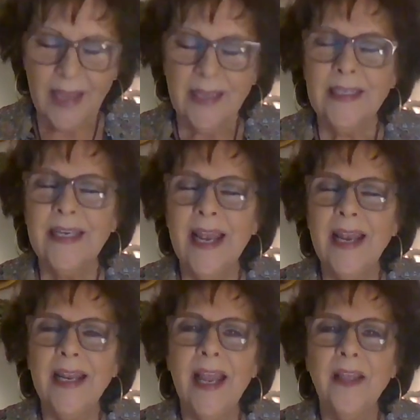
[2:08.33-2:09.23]

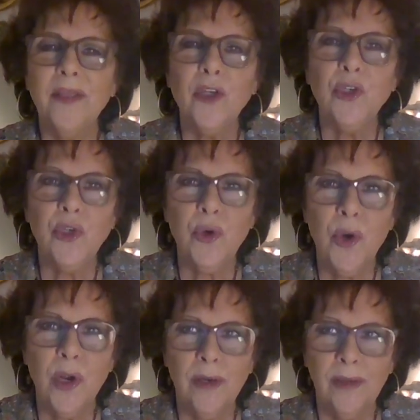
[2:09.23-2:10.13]
standing at the
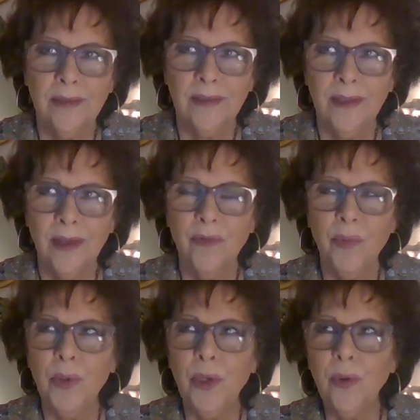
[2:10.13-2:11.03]
shore of a
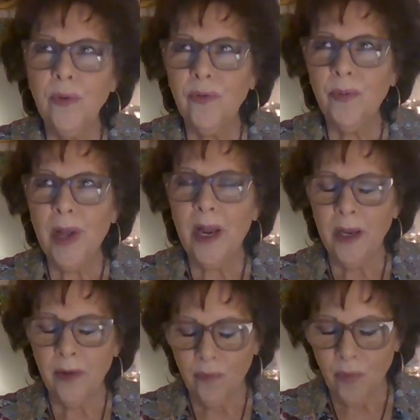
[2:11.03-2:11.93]
beautiful
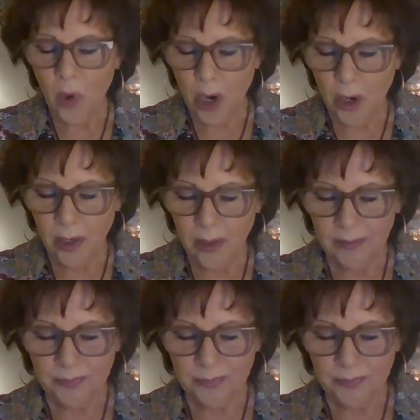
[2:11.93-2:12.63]
body of water.